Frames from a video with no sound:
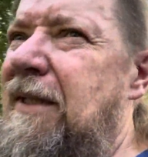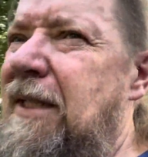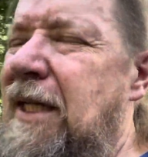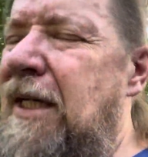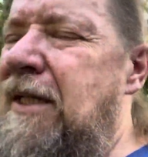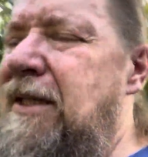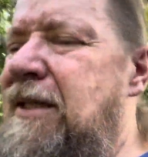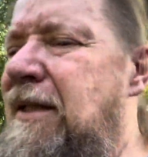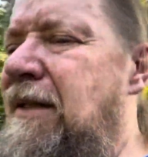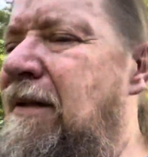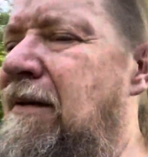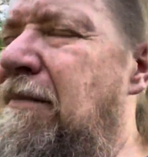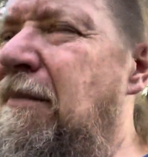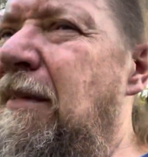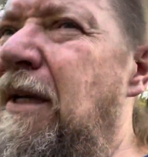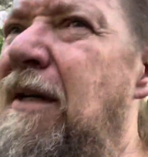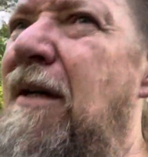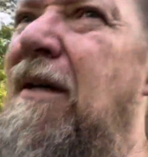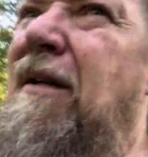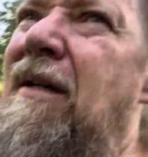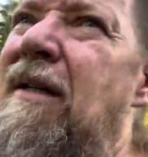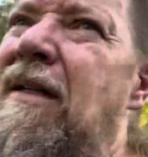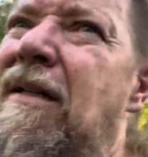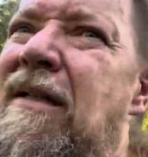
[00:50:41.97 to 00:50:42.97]
tension on my
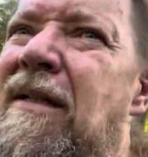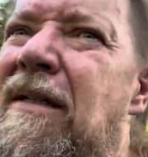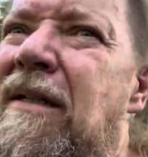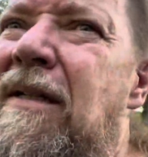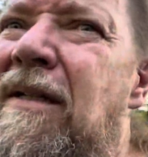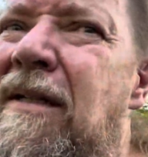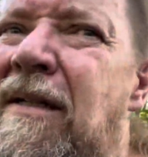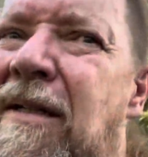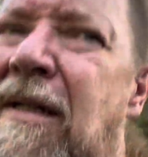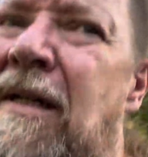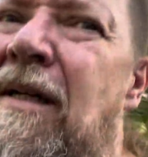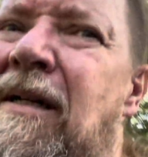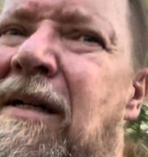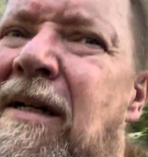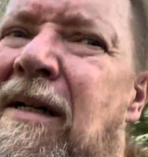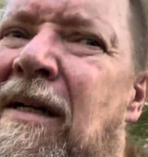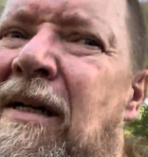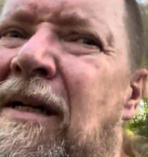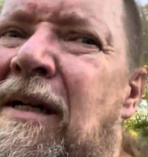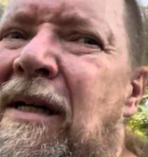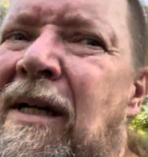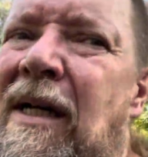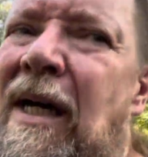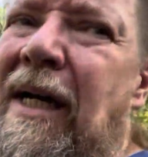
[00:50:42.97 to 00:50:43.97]
heart.
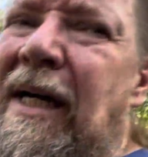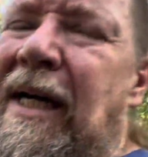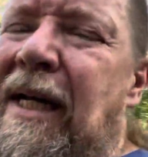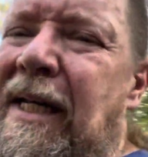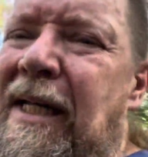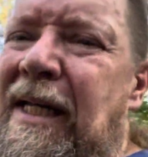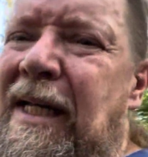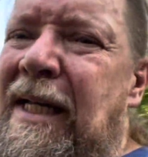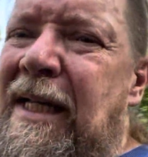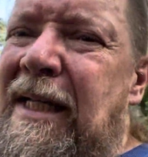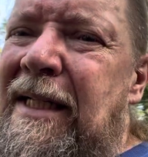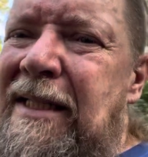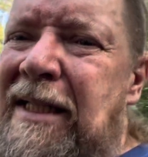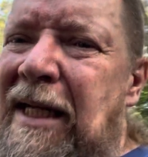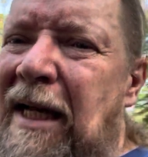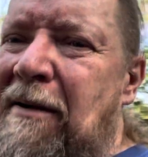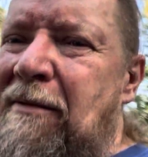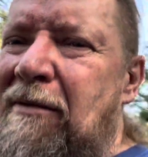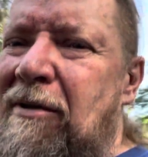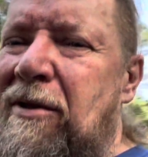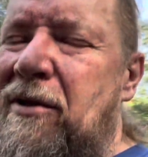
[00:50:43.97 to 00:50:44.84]
I got to get inside where it's